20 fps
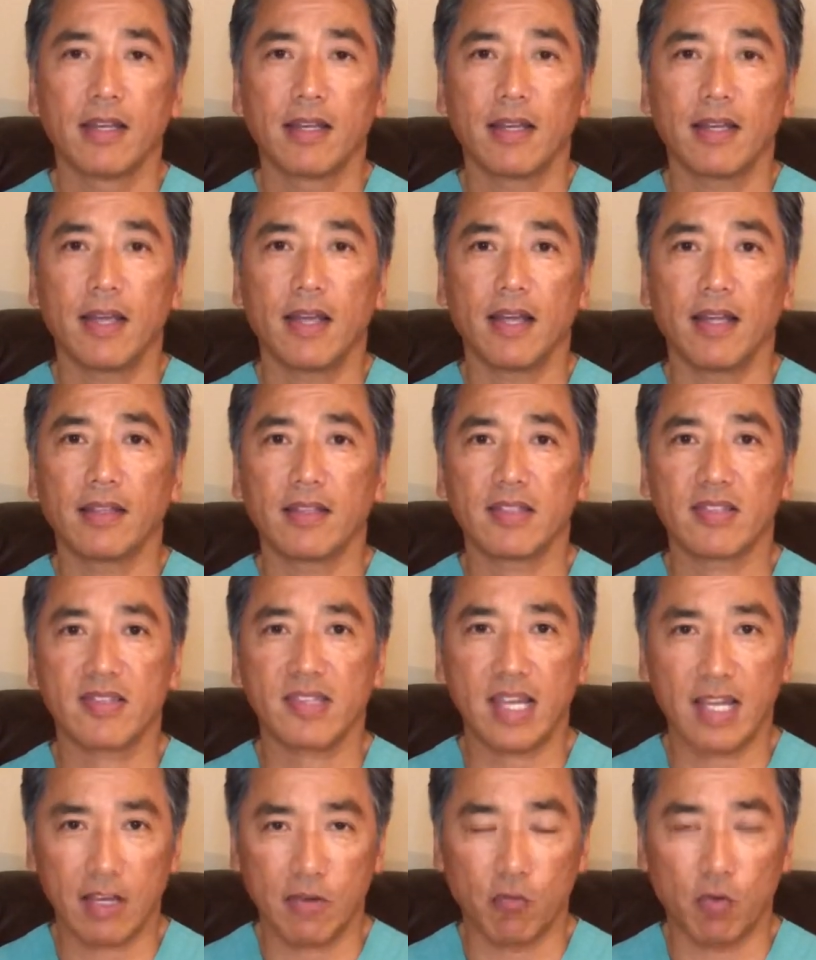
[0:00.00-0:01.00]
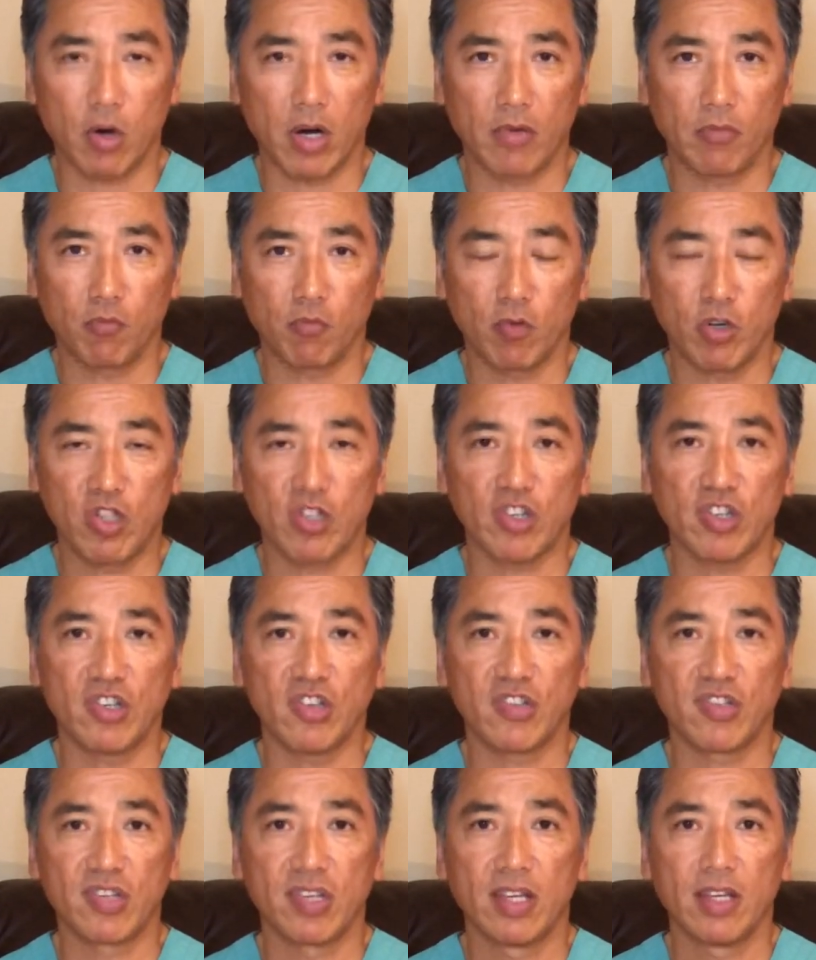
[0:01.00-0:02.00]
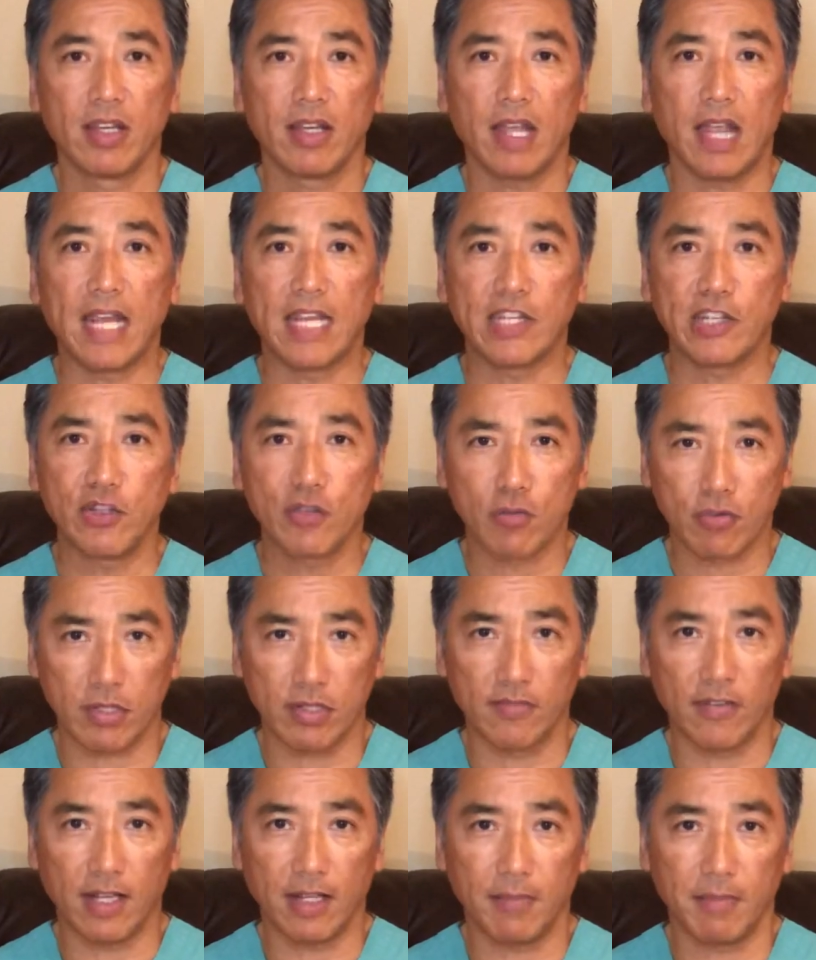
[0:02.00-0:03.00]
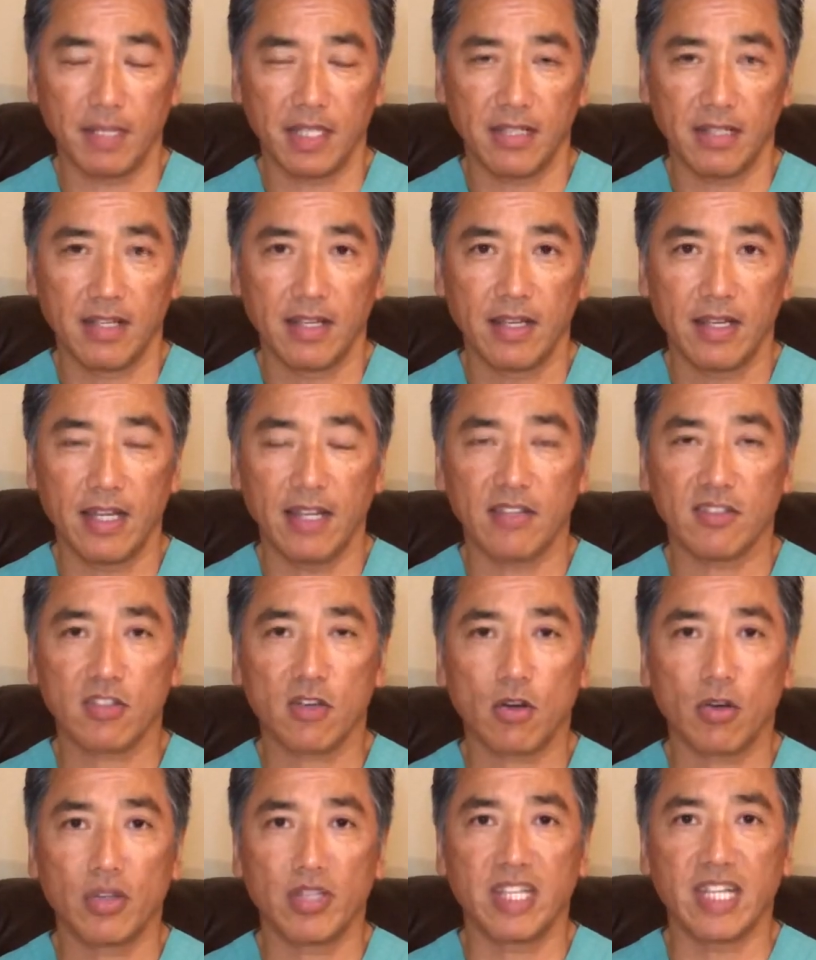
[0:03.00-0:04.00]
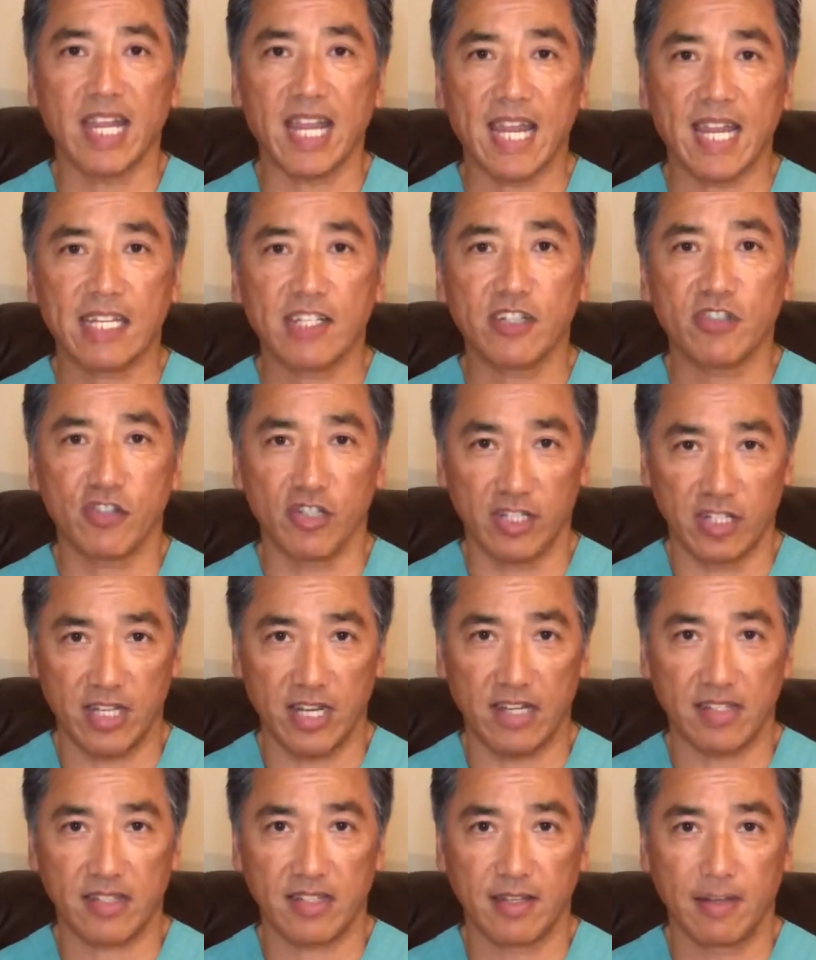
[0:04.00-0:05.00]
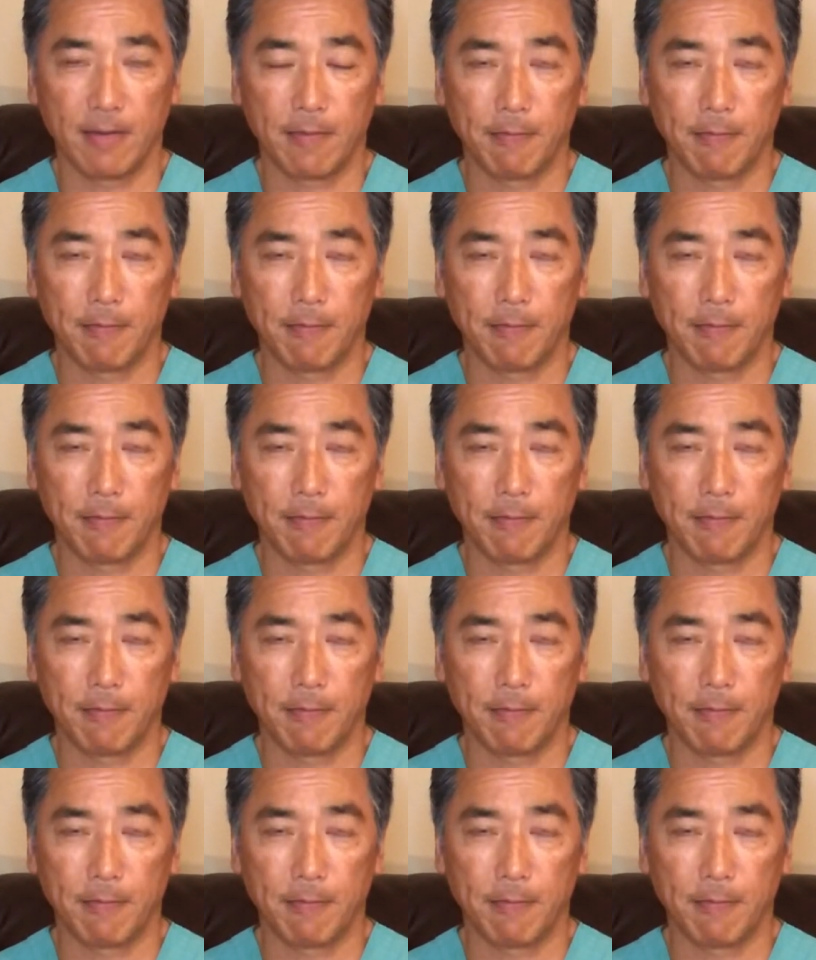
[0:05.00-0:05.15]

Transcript: And the second one, which is a newer development, is called the antigen test.